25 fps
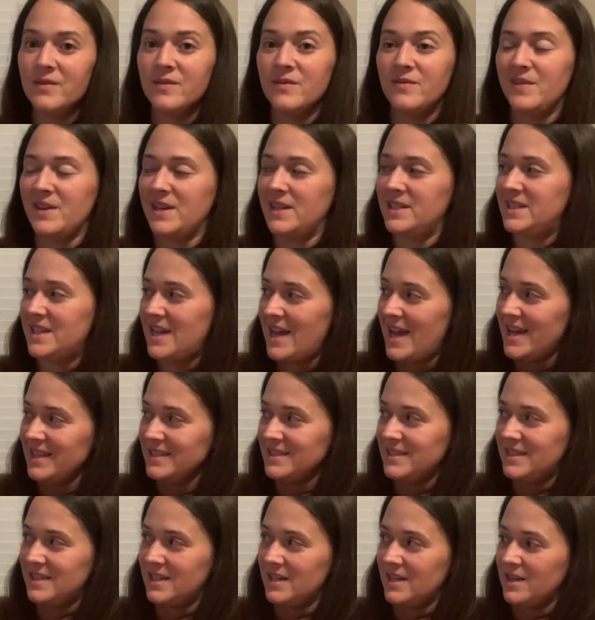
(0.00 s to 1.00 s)

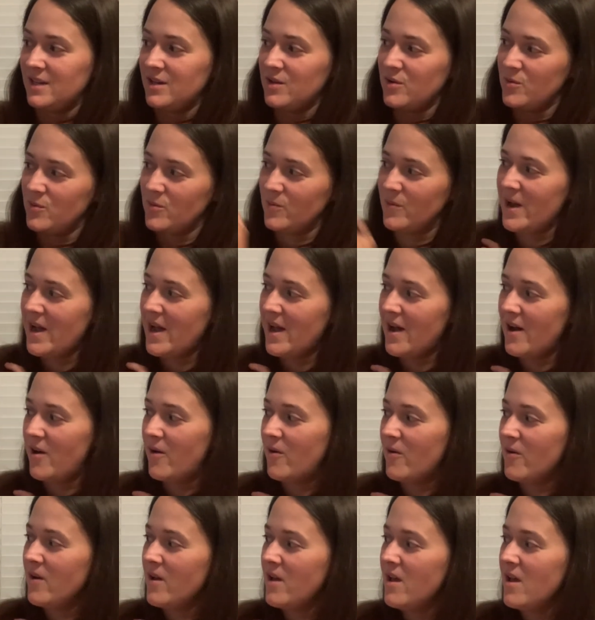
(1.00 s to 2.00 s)
fantastic, wow,